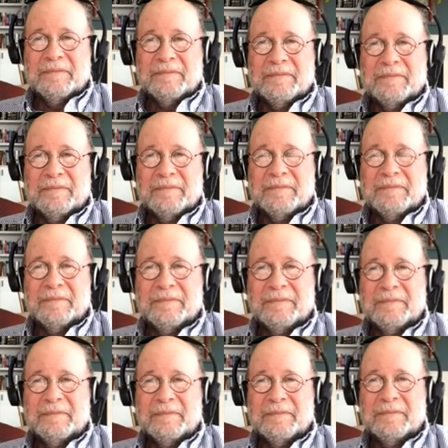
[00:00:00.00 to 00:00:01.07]

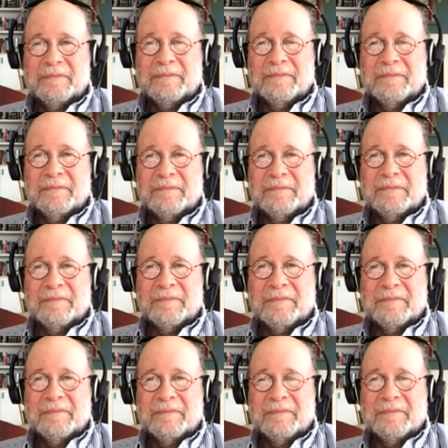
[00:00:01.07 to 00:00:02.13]

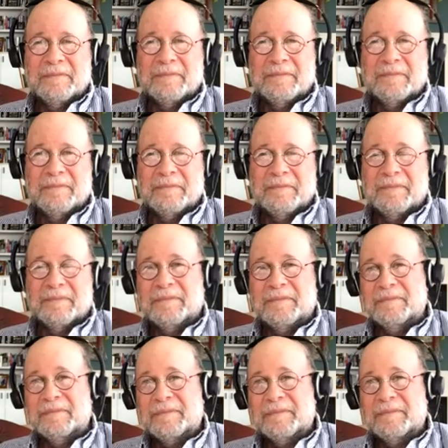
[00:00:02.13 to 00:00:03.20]

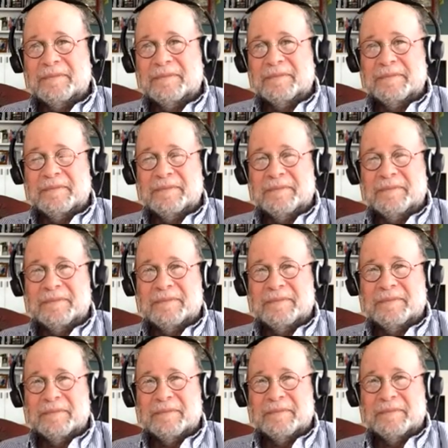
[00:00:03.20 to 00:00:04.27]

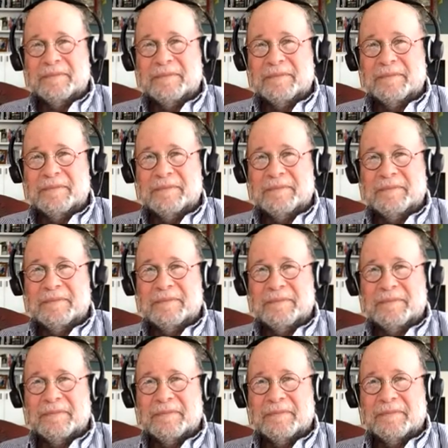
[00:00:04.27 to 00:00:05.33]

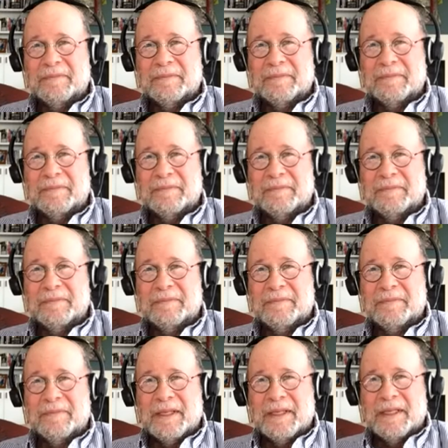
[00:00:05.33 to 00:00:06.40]

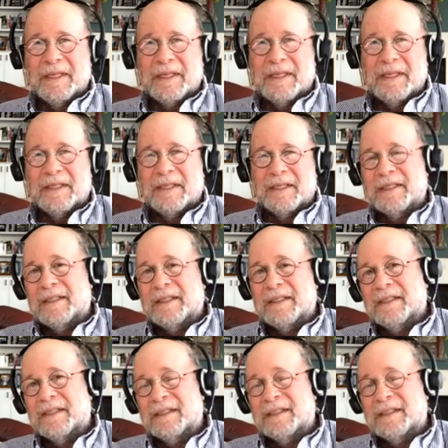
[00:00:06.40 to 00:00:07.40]
(silent)